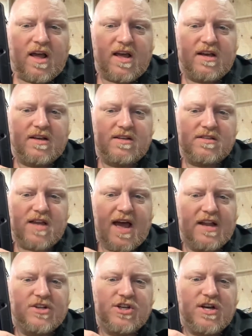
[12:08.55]
is
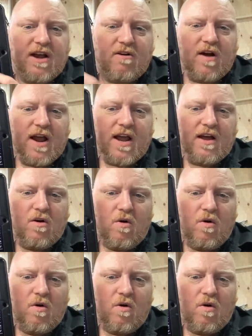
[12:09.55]
engineering